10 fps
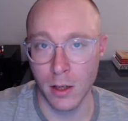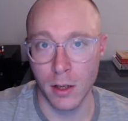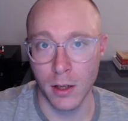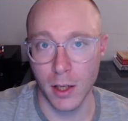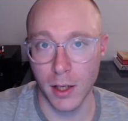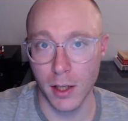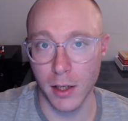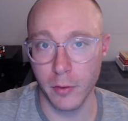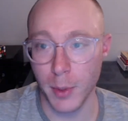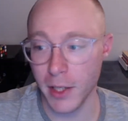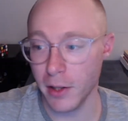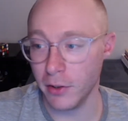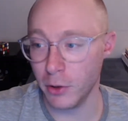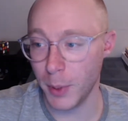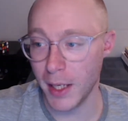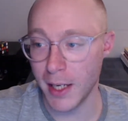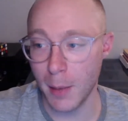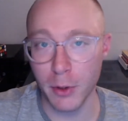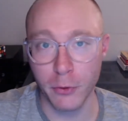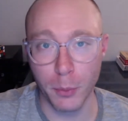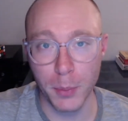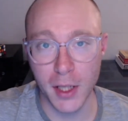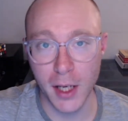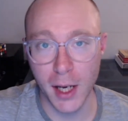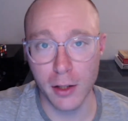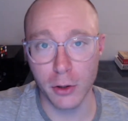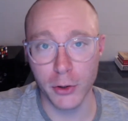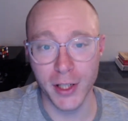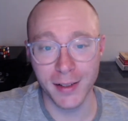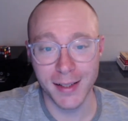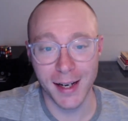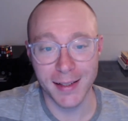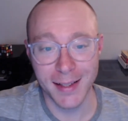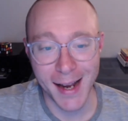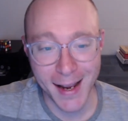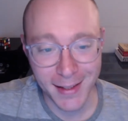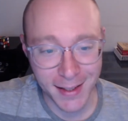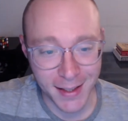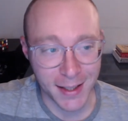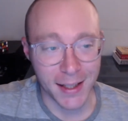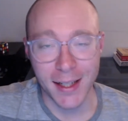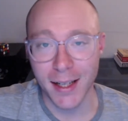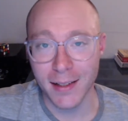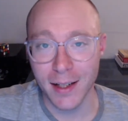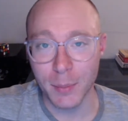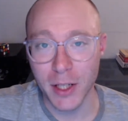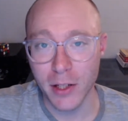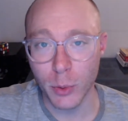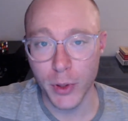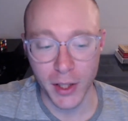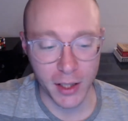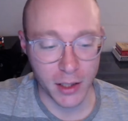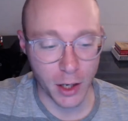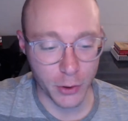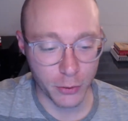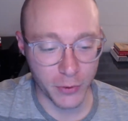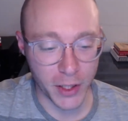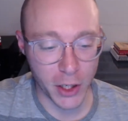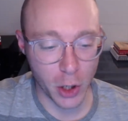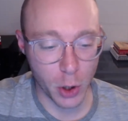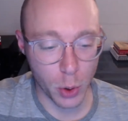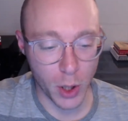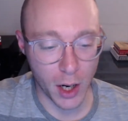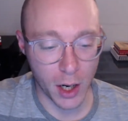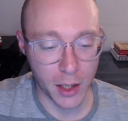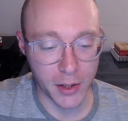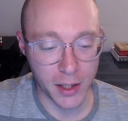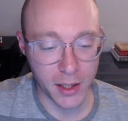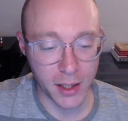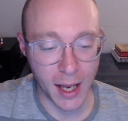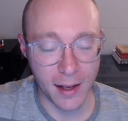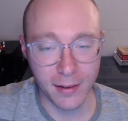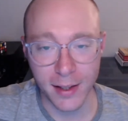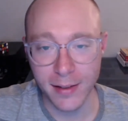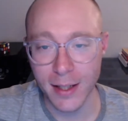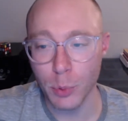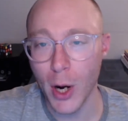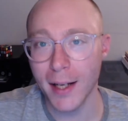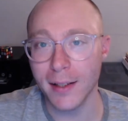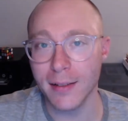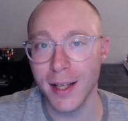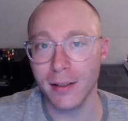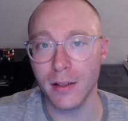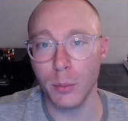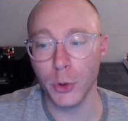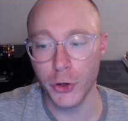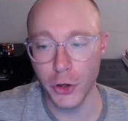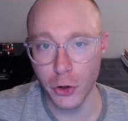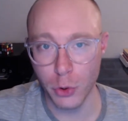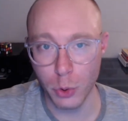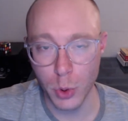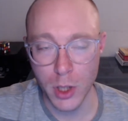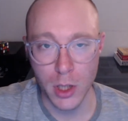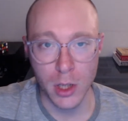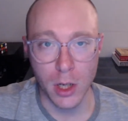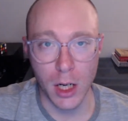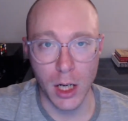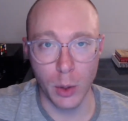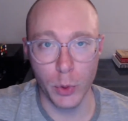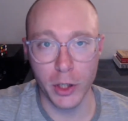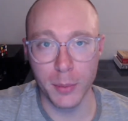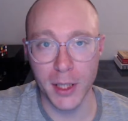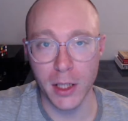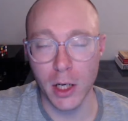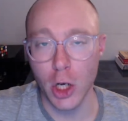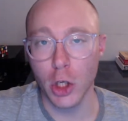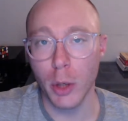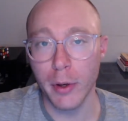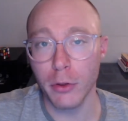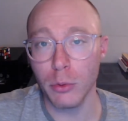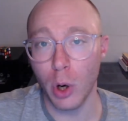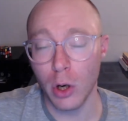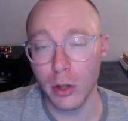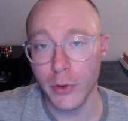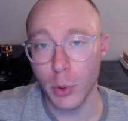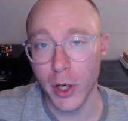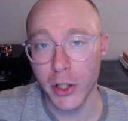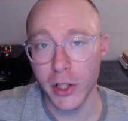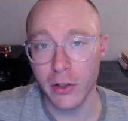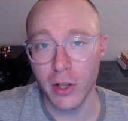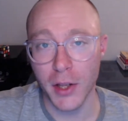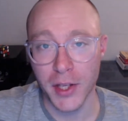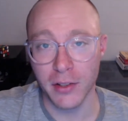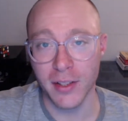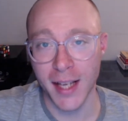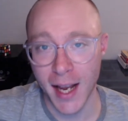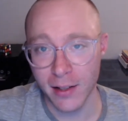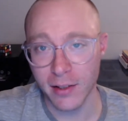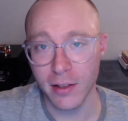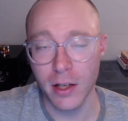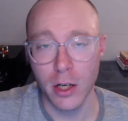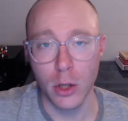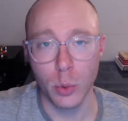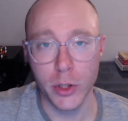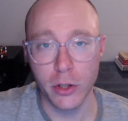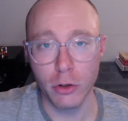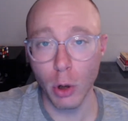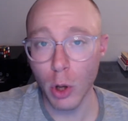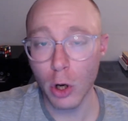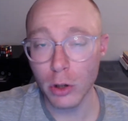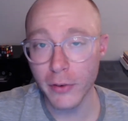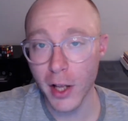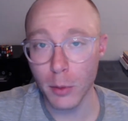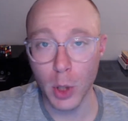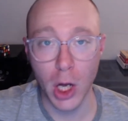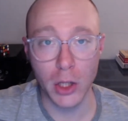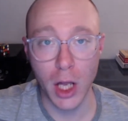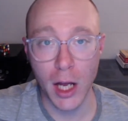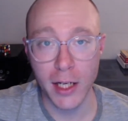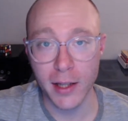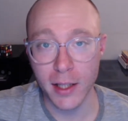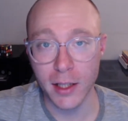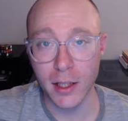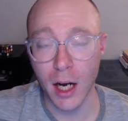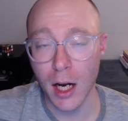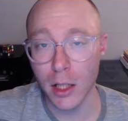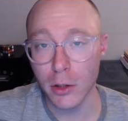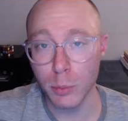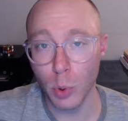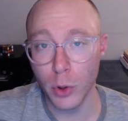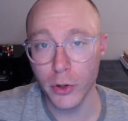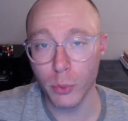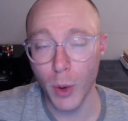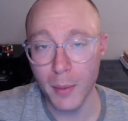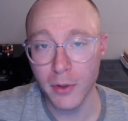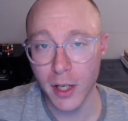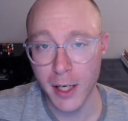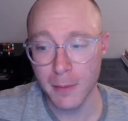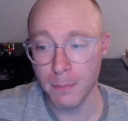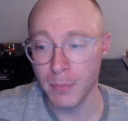Hey everybody, this is Pat Nappy from PNLearning.net, and I'm here with another video on the SAT practice test number 2. We're going to be going through all of the questions on this test, which is no longer available online at the College Board's website.